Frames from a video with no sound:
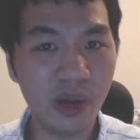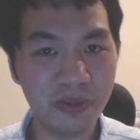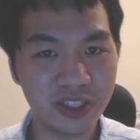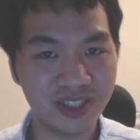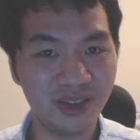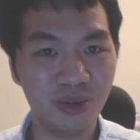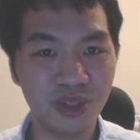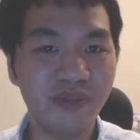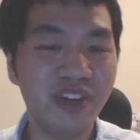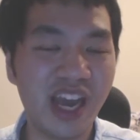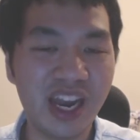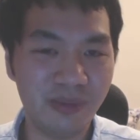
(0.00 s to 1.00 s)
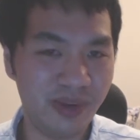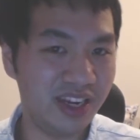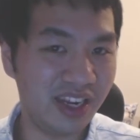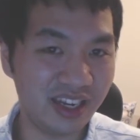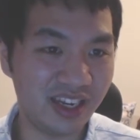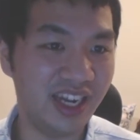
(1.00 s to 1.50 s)
episodes of the anime
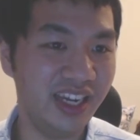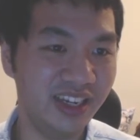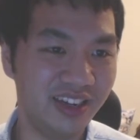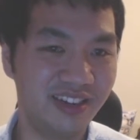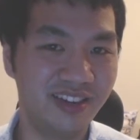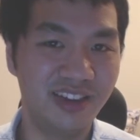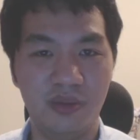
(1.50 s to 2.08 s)
they like,